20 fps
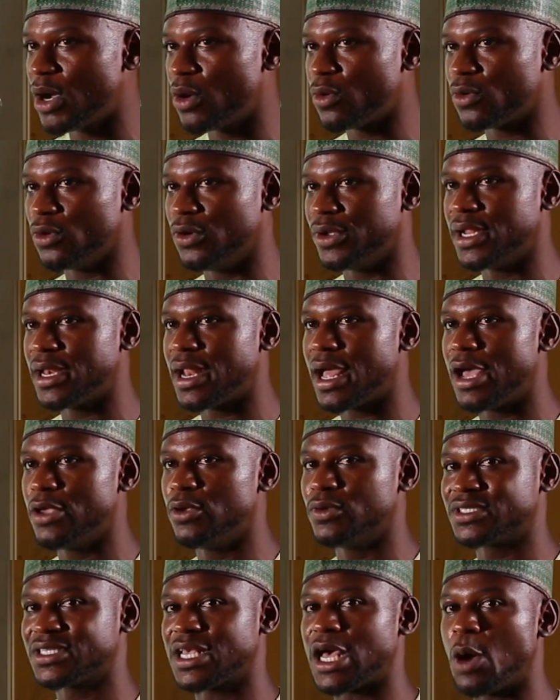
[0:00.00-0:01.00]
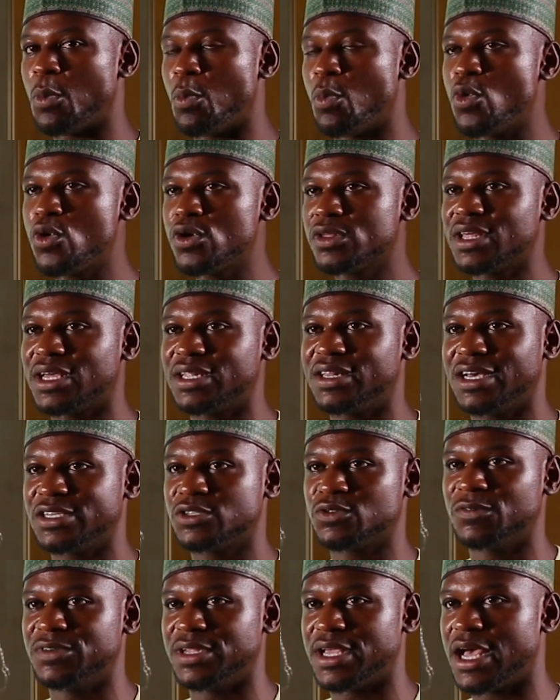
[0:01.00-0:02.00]
and chlorine ions are more than
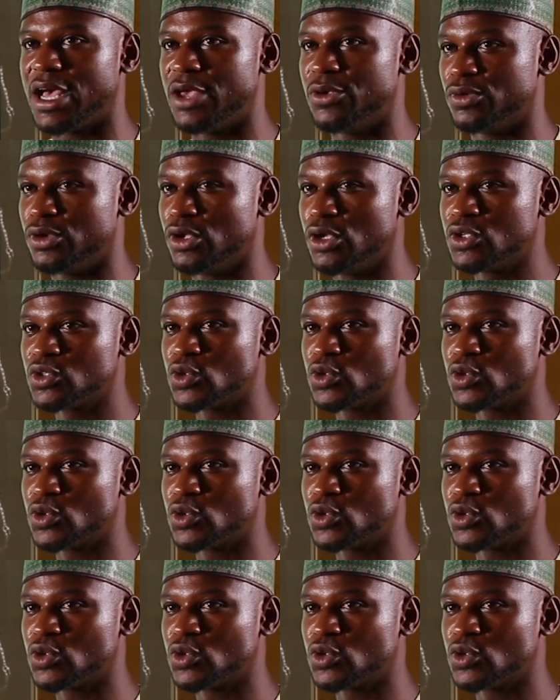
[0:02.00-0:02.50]
that of the ion.